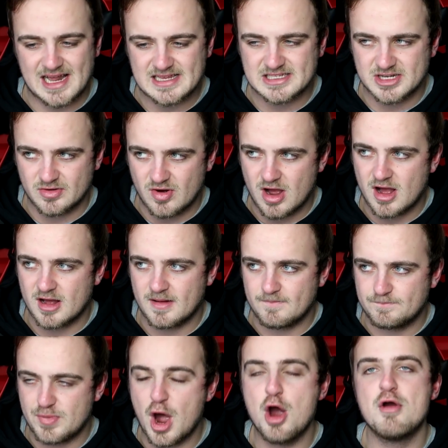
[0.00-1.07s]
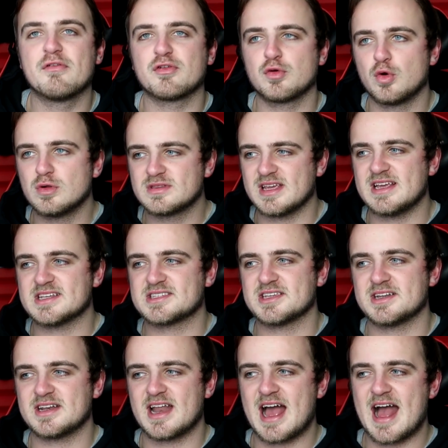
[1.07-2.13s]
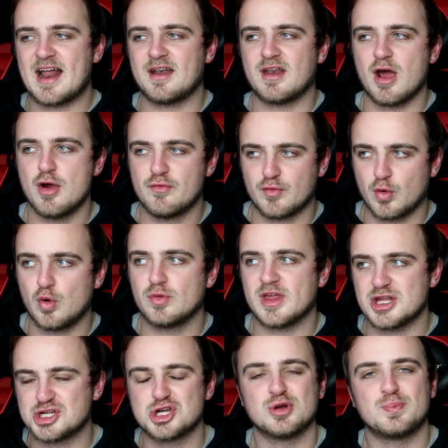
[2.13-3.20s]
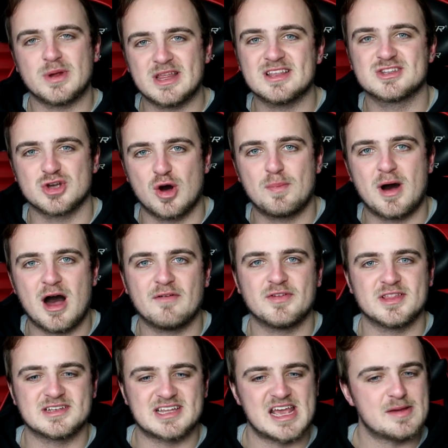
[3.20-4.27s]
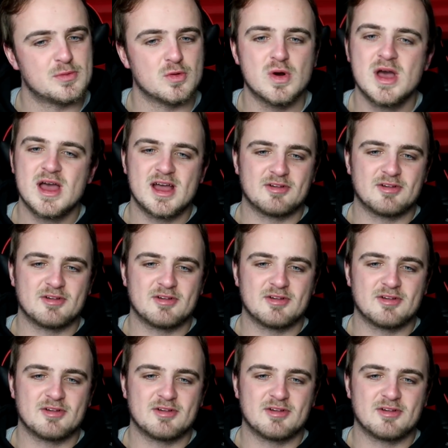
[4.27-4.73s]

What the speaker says: Leicester are overall decent, and overall they should be in the top half of the table.